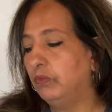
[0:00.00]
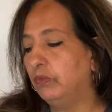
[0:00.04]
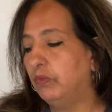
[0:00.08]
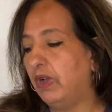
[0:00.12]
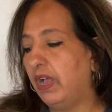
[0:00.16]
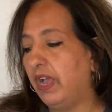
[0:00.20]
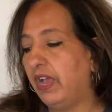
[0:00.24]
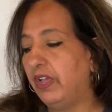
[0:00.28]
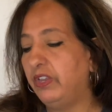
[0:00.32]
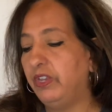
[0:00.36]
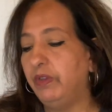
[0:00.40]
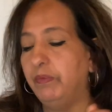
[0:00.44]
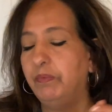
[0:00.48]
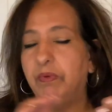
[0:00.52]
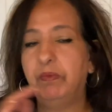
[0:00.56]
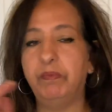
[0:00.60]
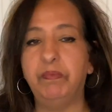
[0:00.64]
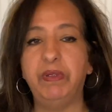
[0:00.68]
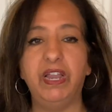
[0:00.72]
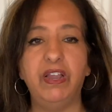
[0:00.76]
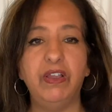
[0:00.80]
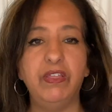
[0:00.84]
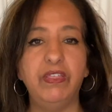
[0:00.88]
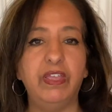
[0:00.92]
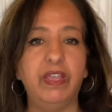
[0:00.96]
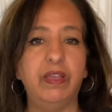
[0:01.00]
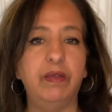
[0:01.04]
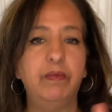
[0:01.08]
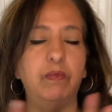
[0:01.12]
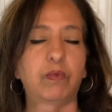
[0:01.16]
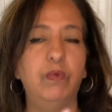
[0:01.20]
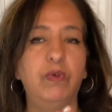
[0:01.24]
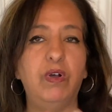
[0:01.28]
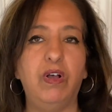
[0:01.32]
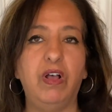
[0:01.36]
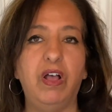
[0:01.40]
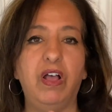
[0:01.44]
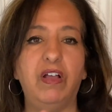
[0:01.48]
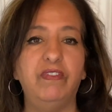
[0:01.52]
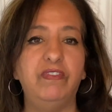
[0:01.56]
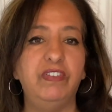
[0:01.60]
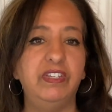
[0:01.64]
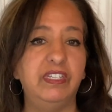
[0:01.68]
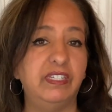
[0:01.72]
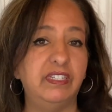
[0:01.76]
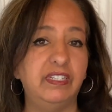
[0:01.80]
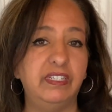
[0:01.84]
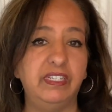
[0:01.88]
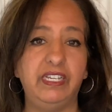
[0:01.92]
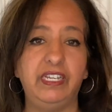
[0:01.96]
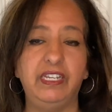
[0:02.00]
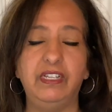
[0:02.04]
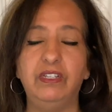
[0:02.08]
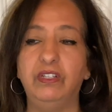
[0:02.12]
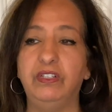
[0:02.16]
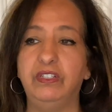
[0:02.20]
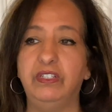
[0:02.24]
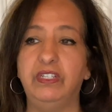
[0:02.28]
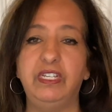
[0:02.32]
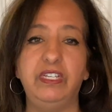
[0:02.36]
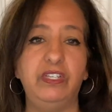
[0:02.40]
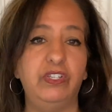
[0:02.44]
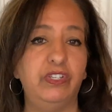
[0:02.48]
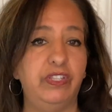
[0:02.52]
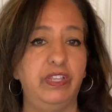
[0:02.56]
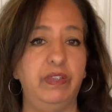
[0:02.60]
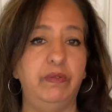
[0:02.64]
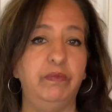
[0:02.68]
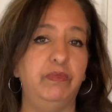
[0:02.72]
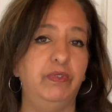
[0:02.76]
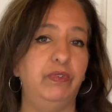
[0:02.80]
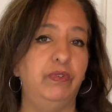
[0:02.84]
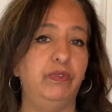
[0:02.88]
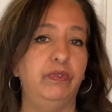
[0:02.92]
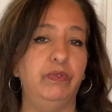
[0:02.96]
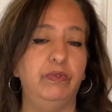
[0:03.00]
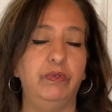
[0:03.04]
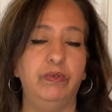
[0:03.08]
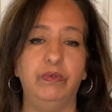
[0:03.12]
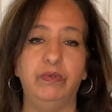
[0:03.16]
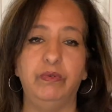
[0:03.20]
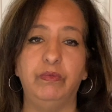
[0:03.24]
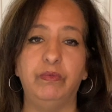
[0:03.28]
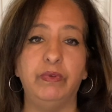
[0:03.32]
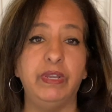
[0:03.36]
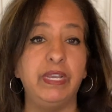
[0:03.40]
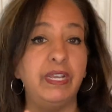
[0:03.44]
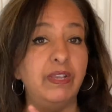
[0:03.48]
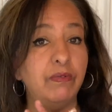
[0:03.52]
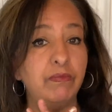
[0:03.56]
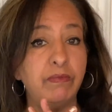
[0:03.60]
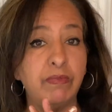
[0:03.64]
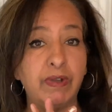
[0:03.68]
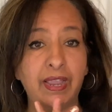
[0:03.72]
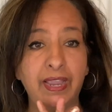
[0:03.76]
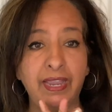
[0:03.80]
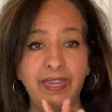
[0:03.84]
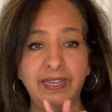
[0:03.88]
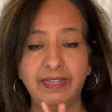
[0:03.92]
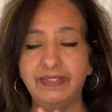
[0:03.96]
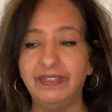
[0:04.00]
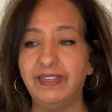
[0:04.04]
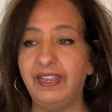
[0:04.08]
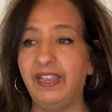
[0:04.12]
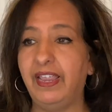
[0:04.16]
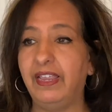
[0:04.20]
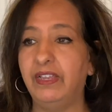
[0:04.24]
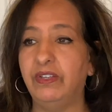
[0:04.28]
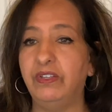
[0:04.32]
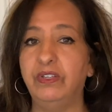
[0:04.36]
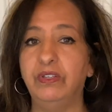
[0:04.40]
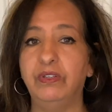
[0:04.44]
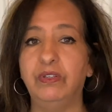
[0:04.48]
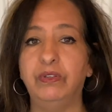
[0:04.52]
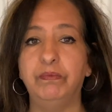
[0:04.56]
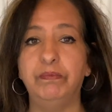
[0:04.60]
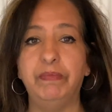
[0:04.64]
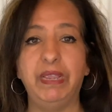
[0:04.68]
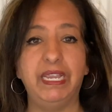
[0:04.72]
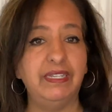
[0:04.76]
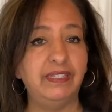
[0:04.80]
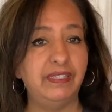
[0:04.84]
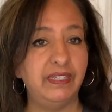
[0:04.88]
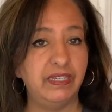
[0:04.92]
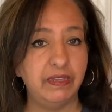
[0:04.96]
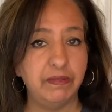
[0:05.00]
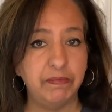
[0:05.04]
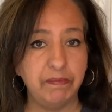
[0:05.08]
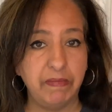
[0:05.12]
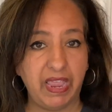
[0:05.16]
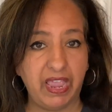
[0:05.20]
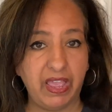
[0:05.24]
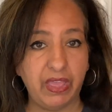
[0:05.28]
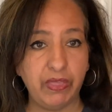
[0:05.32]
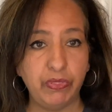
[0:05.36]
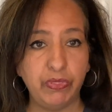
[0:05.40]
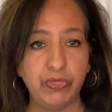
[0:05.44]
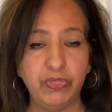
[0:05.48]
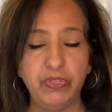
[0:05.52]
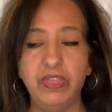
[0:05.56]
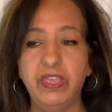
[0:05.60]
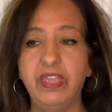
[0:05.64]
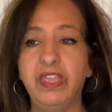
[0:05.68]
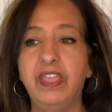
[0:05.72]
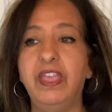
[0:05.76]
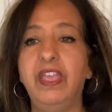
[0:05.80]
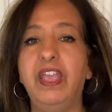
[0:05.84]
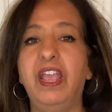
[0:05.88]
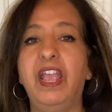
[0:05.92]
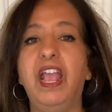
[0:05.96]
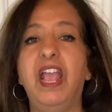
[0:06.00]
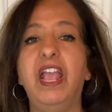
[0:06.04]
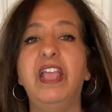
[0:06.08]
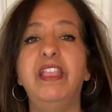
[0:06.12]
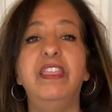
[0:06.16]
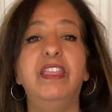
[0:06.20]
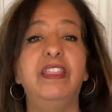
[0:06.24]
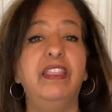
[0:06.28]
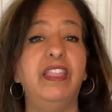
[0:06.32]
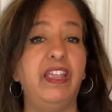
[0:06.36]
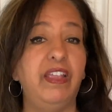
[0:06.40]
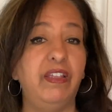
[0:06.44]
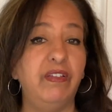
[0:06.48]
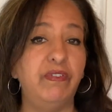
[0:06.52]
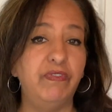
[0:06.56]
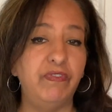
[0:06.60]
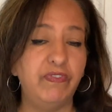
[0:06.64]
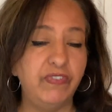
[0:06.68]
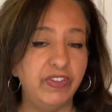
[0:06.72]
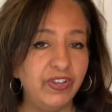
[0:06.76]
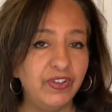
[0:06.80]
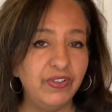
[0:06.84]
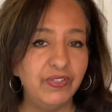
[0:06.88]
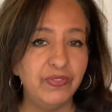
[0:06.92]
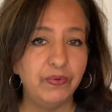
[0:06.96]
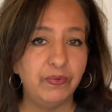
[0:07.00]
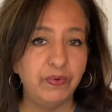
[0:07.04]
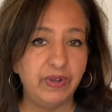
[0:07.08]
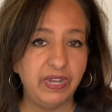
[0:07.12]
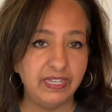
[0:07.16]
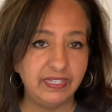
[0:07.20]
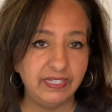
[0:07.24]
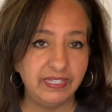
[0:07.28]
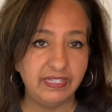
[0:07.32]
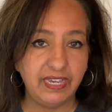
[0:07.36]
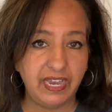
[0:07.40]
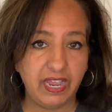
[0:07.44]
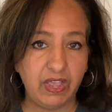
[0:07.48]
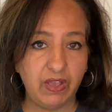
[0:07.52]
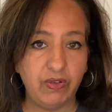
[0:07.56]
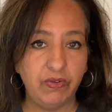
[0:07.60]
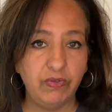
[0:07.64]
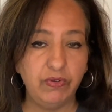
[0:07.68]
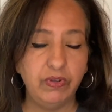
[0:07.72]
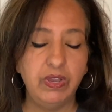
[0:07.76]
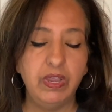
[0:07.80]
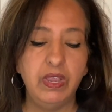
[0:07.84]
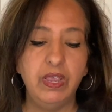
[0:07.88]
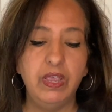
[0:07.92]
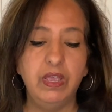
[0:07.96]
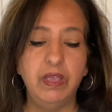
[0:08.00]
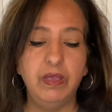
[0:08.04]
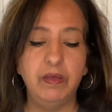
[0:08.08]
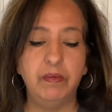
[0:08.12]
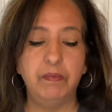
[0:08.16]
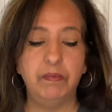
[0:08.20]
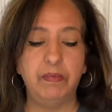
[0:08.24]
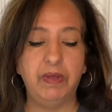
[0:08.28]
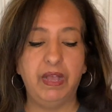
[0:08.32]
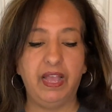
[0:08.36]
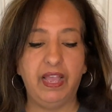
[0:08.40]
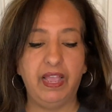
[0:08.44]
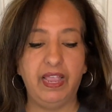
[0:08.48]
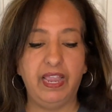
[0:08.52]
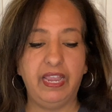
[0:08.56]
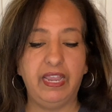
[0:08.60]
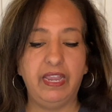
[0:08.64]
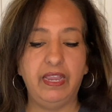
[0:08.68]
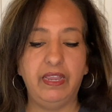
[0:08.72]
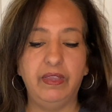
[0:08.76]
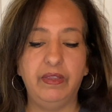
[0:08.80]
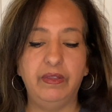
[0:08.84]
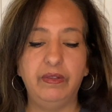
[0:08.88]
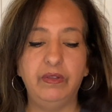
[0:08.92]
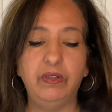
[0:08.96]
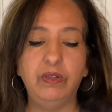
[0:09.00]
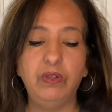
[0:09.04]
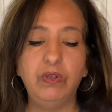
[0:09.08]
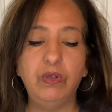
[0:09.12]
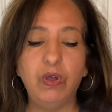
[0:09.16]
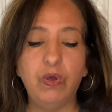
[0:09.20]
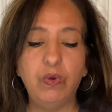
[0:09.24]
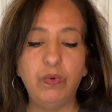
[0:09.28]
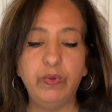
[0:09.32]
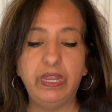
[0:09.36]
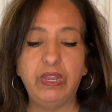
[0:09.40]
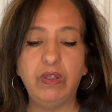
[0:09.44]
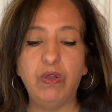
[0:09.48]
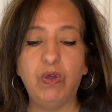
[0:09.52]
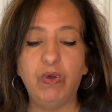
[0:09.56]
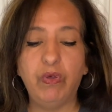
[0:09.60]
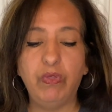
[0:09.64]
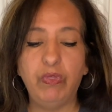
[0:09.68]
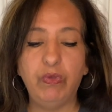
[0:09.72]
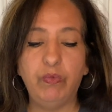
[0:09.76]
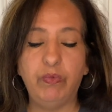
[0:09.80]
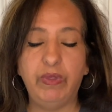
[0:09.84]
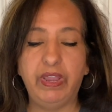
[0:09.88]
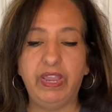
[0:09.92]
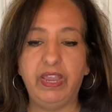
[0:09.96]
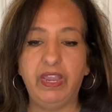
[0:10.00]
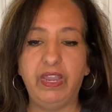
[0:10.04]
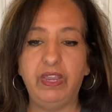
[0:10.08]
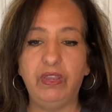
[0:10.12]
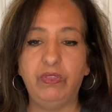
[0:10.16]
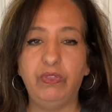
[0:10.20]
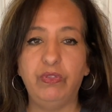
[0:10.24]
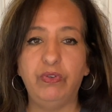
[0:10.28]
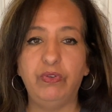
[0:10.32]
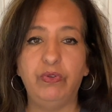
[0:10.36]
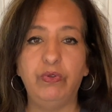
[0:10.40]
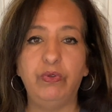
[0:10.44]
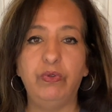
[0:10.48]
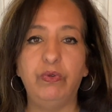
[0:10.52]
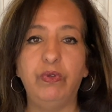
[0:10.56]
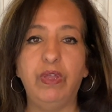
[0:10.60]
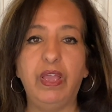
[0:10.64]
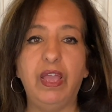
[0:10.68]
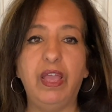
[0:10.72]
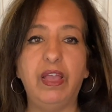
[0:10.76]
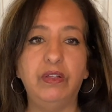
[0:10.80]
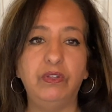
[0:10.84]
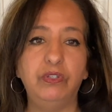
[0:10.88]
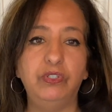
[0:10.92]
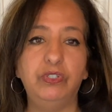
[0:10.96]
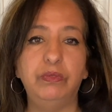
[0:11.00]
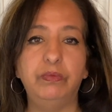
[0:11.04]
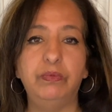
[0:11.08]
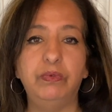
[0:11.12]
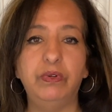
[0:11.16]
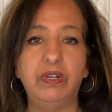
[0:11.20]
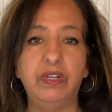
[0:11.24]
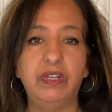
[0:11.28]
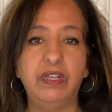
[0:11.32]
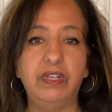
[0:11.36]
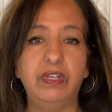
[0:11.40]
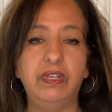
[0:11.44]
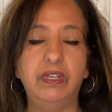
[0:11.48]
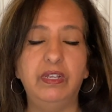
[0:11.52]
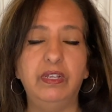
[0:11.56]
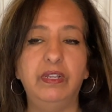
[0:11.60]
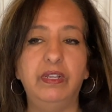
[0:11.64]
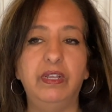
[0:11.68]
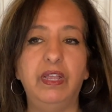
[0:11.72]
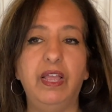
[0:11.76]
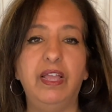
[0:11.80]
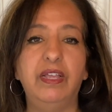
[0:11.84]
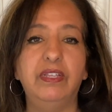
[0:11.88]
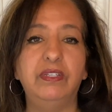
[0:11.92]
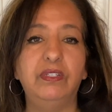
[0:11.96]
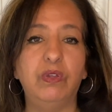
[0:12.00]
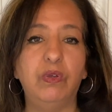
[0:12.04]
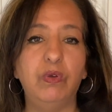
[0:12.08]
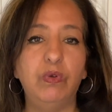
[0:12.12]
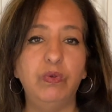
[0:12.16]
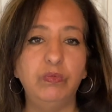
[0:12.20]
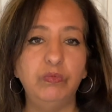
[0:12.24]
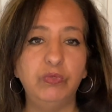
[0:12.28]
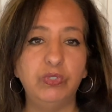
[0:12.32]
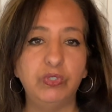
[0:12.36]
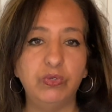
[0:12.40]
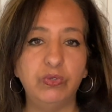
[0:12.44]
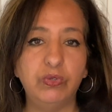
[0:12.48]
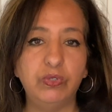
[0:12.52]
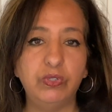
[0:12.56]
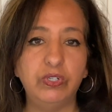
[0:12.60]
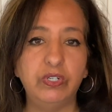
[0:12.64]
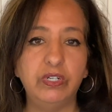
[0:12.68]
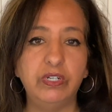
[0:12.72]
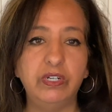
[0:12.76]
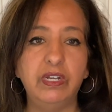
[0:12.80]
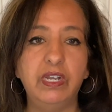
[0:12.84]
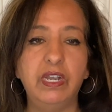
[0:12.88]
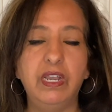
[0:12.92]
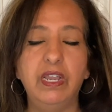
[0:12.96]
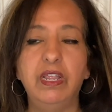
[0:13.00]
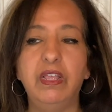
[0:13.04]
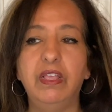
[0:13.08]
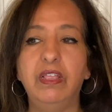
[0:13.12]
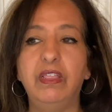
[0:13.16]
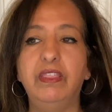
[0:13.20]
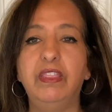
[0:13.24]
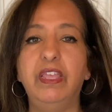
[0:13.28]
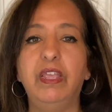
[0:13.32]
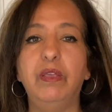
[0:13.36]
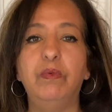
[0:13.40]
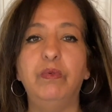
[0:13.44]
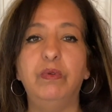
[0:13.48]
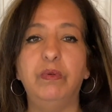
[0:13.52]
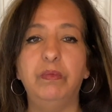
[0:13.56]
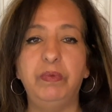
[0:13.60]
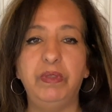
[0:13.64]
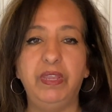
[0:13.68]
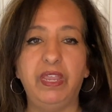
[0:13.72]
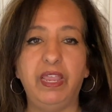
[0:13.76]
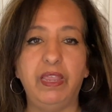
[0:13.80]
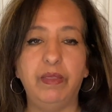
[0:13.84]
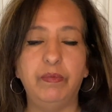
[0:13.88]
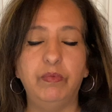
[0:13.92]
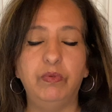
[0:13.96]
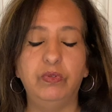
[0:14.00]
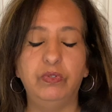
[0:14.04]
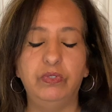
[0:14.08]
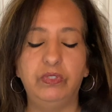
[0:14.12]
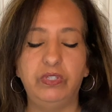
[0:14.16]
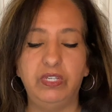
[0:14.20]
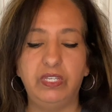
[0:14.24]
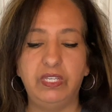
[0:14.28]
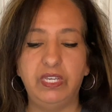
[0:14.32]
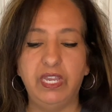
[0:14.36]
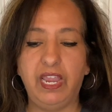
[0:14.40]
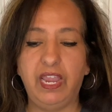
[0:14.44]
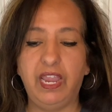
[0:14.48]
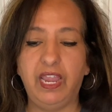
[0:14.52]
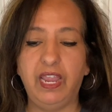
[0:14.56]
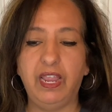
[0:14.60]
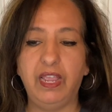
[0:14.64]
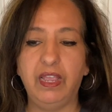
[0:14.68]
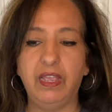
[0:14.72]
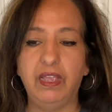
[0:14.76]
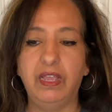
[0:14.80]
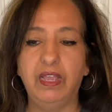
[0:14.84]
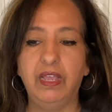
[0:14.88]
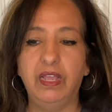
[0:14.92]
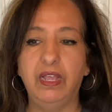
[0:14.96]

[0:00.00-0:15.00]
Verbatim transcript: How do you prepare them? Well, obviously teach them to read and write and basic math, and then they can figure the rest out by going all the way through algebra. As a homeschooler, they will be able to take